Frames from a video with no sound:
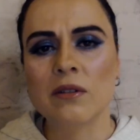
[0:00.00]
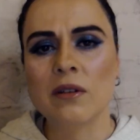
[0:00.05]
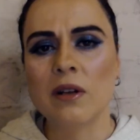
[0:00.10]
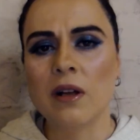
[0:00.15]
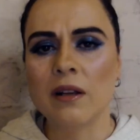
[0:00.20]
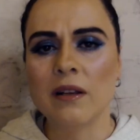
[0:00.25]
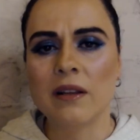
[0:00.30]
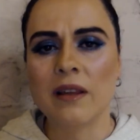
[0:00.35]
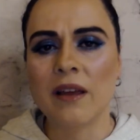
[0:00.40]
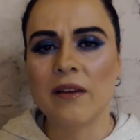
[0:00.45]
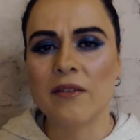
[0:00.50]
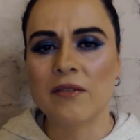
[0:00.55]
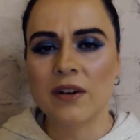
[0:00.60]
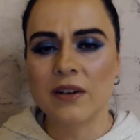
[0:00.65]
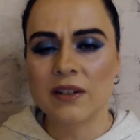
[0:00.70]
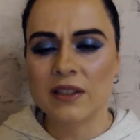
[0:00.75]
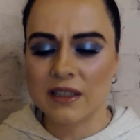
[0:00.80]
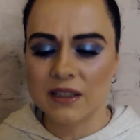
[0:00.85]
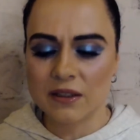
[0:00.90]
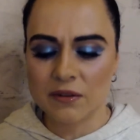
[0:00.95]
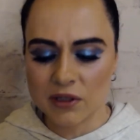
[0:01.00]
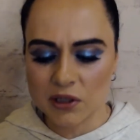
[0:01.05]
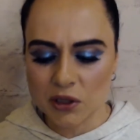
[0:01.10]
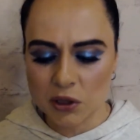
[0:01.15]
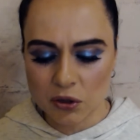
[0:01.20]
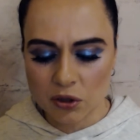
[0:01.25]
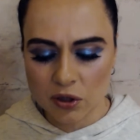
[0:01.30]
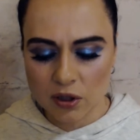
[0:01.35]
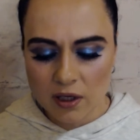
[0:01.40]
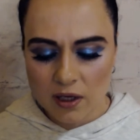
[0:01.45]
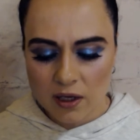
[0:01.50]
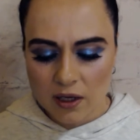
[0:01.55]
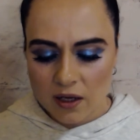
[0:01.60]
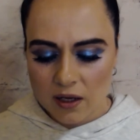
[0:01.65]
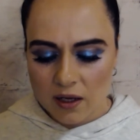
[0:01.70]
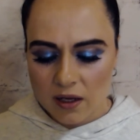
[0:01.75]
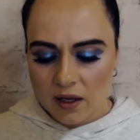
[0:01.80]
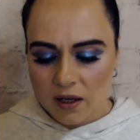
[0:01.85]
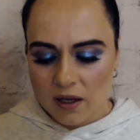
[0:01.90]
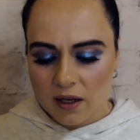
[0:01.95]
got that very serious look
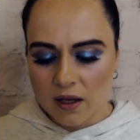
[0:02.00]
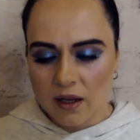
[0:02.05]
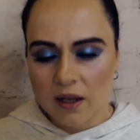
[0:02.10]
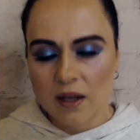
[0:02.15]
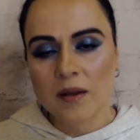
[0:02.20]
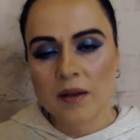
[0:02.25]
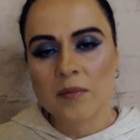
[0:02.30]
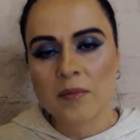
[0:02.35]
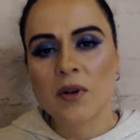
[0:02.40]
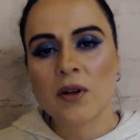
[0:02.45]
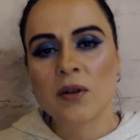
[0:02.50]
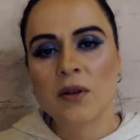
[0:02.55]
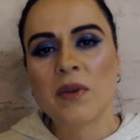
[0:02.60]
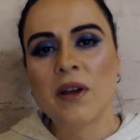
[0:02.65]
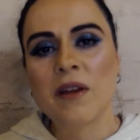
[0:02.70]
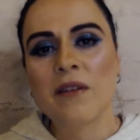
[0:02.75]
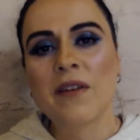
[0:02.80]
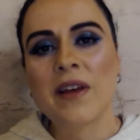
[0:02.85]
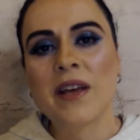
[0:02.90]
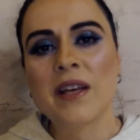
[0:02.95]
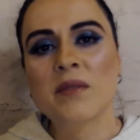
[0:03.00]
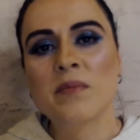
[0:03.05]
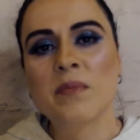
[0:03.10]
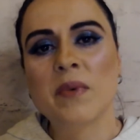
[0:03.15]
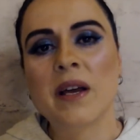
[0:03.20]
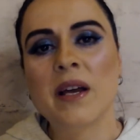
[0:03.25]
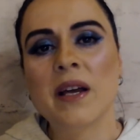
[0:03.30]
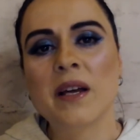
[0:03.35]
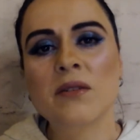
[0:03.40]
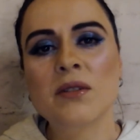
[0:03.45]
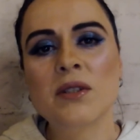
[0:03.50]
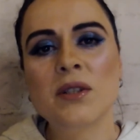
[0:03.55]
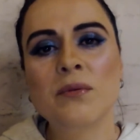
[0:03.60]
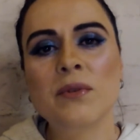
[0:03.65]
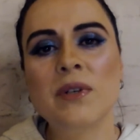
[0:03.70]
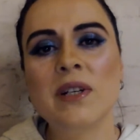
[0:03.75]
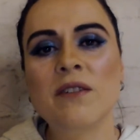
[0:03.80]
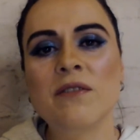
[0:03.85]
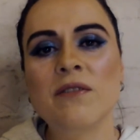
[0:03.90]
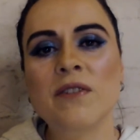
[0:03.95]
on my face, but it was a
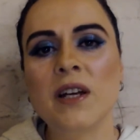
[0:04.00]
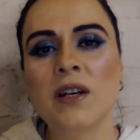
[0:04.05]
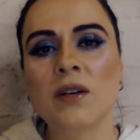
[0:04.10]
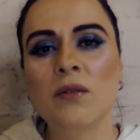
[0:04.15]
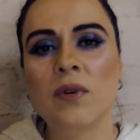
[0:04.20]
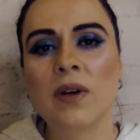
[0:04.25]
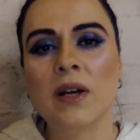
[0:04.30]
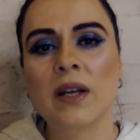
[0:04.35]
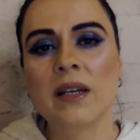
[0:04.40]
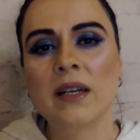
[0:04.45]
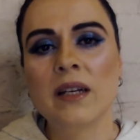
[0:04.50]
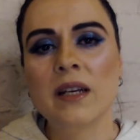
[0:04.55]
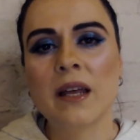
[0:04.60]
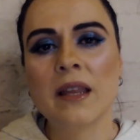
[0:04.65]
really fun one.